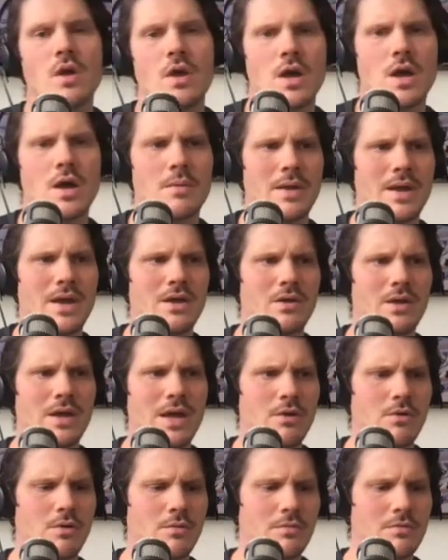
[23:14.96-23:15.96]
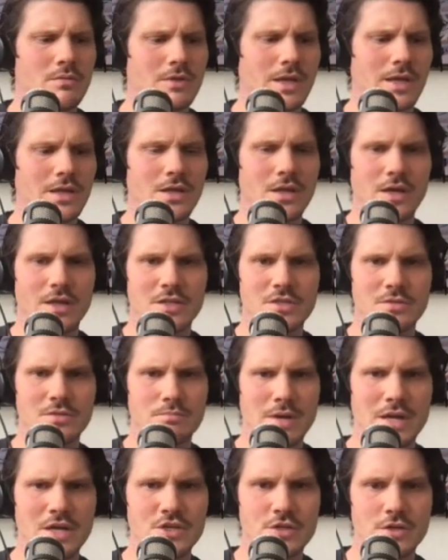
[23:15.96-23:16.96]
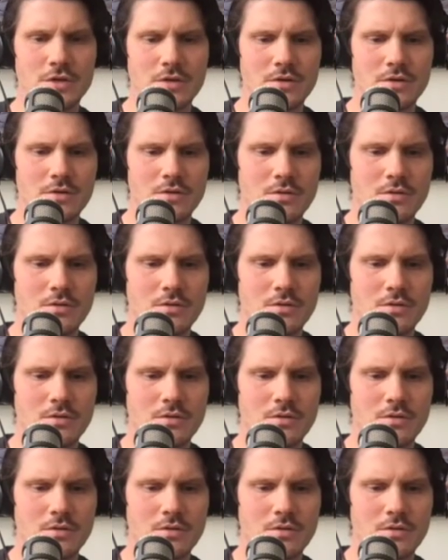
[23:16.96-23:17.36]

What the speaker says: How are ley lines measured?